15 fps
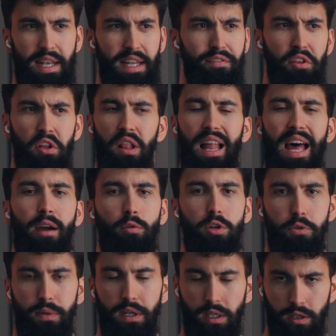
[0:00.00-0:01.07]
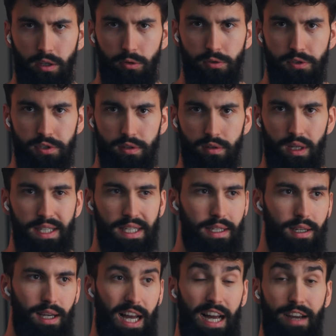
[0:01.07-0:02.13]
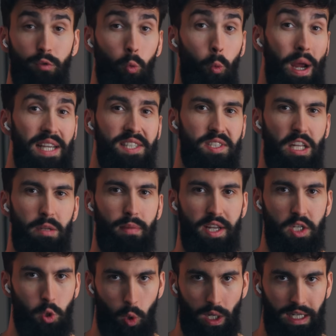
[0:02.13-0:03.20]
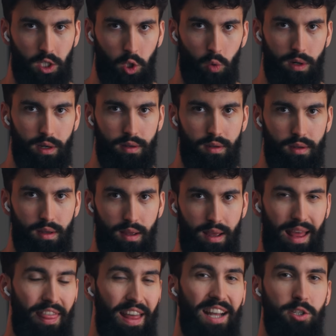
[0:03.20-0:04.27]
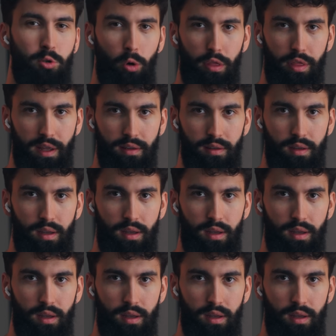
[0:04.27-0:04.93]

And even the language being used, like, I've wasted my training career, and that sort of thing.